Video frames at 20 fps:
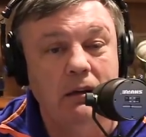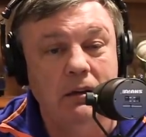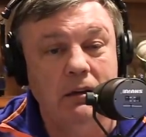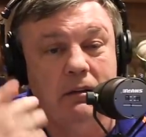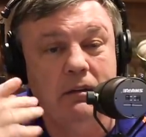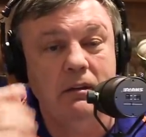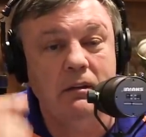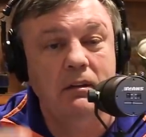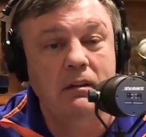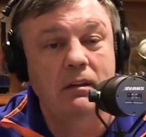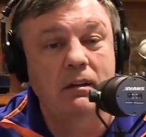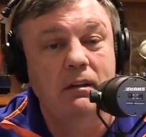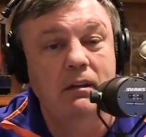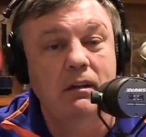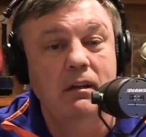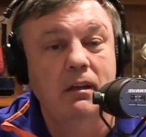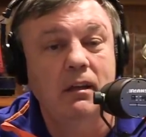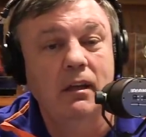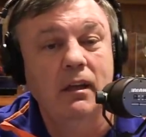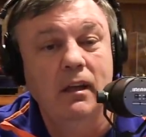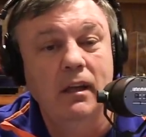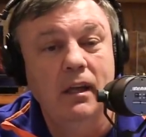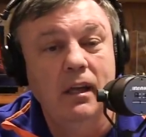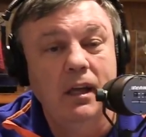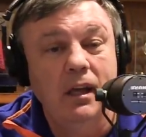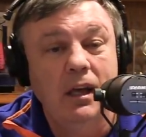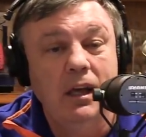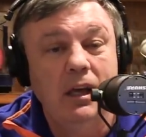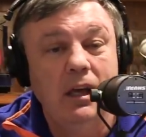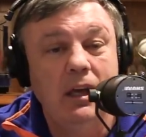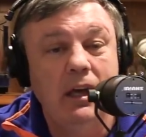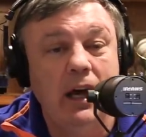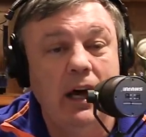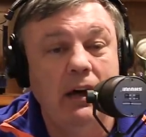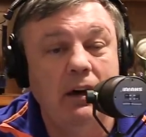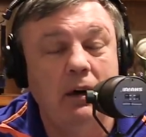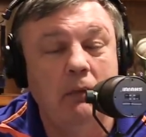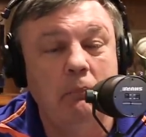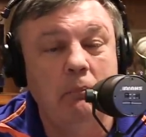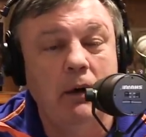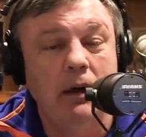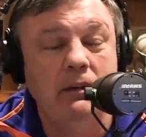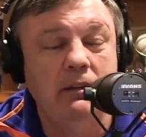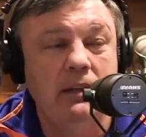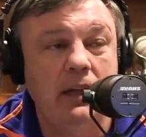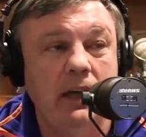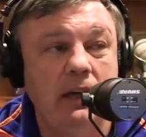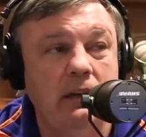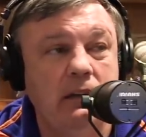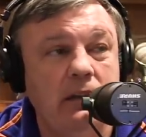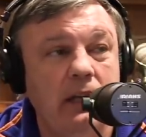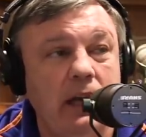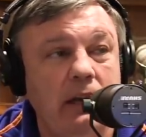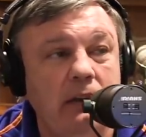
And he got up. I think